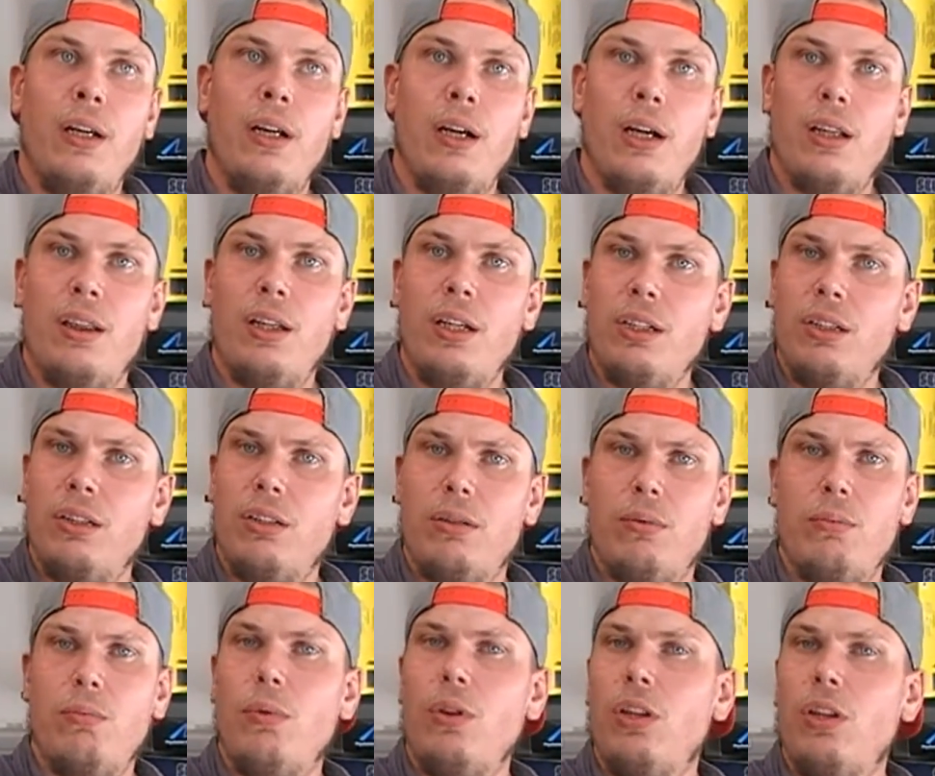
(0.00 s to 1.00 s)
I think
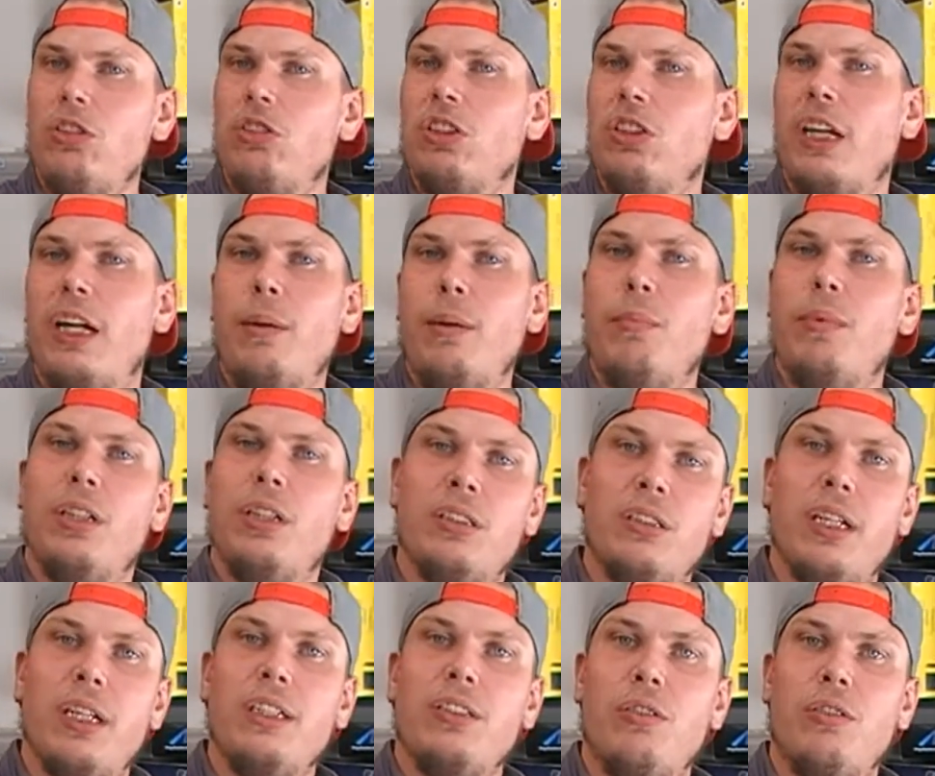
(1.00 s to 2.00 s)
this game is
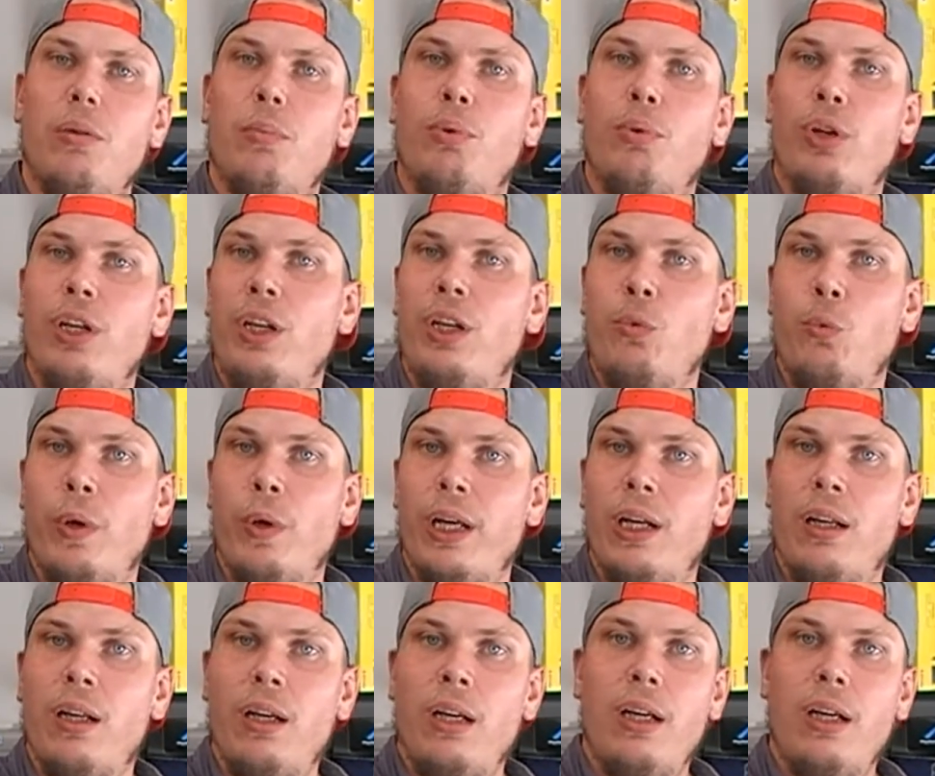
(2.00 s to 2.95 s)
actually pretty well.